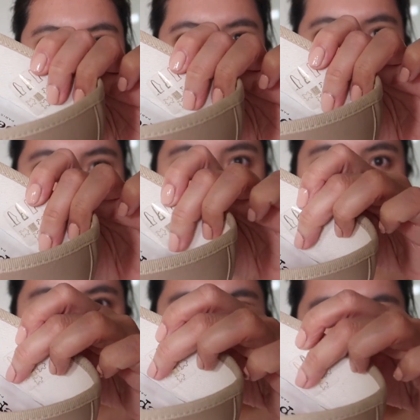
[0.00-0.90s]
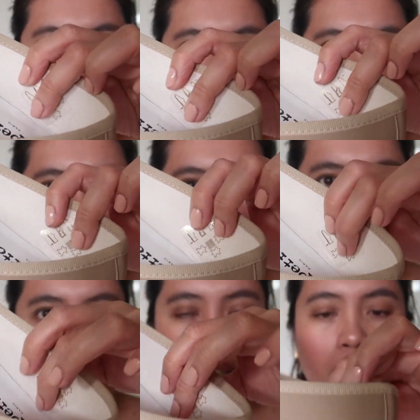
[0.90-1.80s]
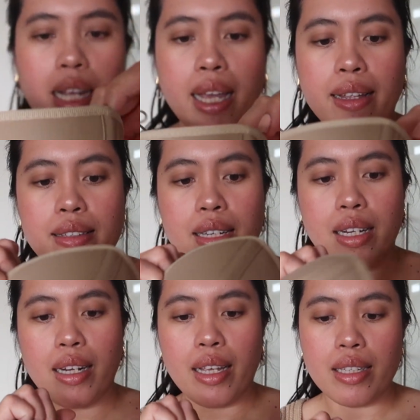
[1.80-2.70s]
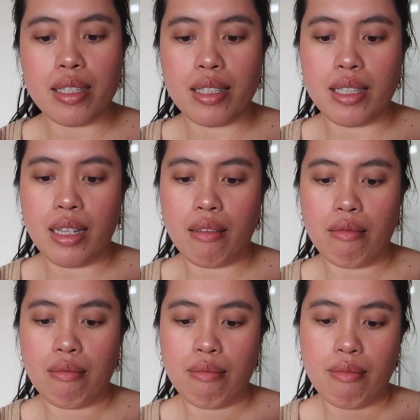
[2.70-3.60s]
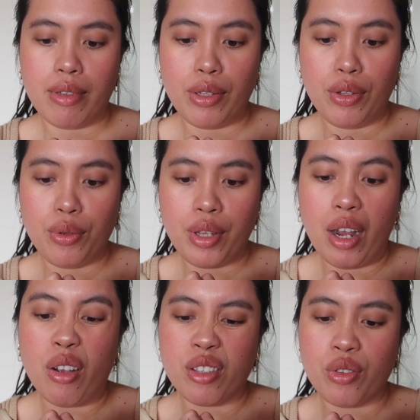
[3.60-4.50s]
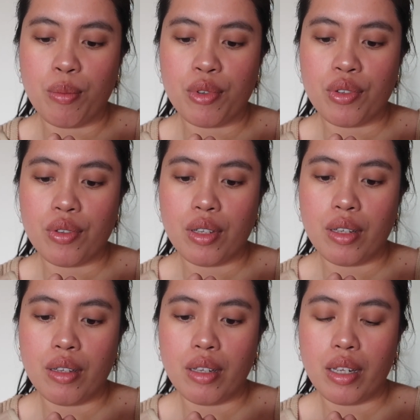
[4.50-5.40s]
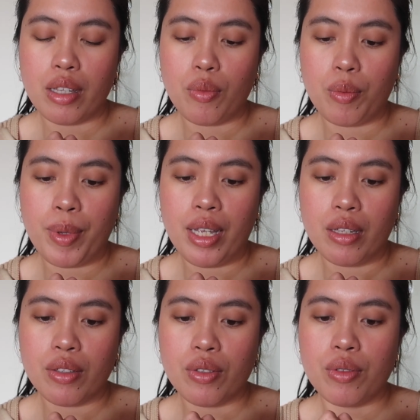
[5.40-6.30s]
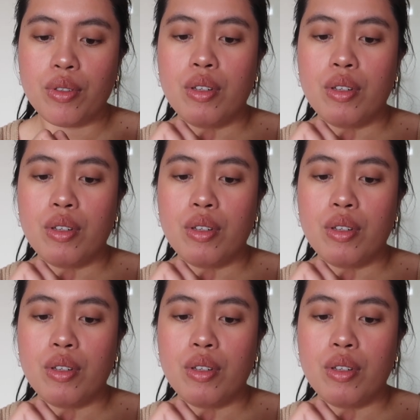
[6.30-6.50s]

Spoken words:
look, even if I wore this, it's still like intact, like it's still new. It's almost it will be gone soon.